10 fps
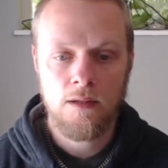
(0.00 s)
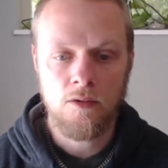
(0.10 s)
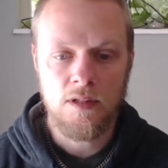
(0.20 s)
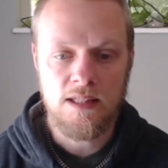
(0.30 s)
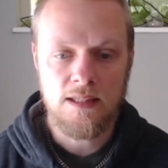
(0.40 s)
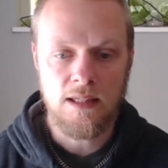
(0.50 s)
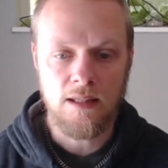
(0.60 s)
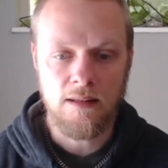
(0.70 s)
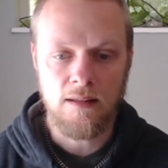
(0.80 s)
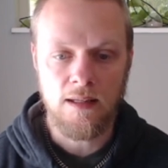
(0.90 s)
to the
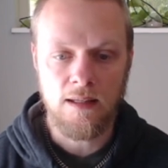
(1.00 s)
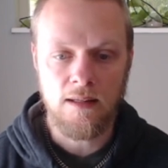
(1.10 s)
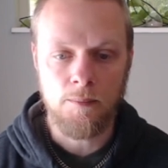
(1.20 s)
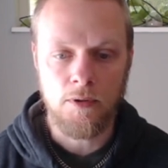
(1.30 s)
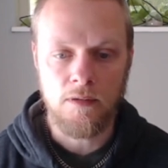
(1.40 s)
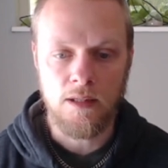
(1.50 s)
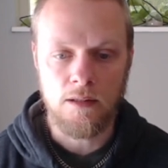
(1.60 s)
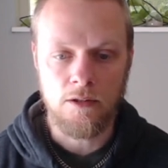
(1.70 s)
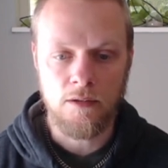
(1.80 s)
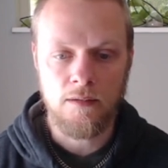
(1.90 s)
state at a
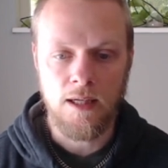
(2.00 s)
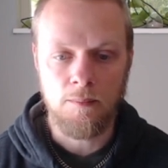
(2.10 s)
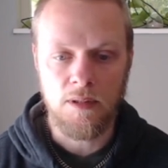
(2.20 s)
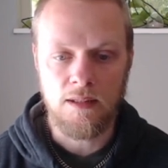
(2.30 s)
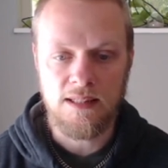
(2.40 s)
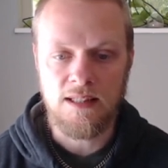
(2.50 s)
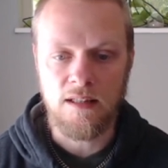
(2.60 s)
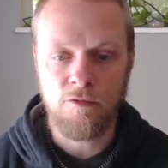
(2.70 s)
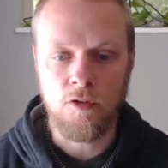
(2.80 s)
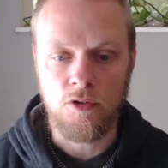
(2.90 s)
particular time index in
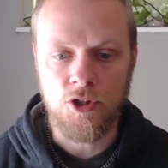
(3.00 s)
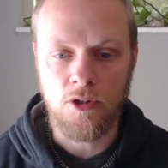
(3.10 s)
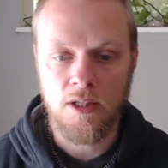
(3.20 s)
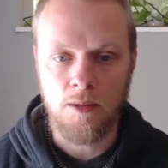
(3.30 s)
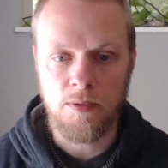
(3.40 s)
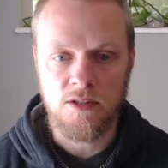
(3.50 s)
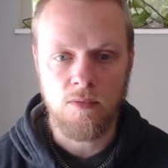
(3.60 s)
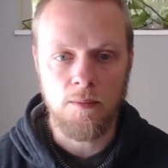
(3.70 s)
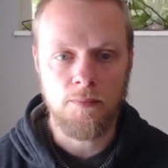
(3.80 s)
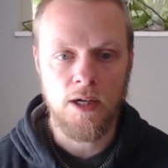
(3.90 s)
the future,
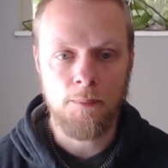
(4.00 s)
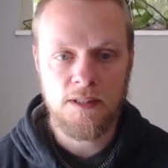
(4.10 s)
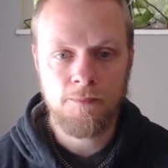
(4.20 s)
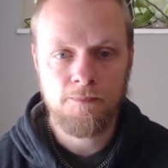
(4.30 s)
k+1 perhaps.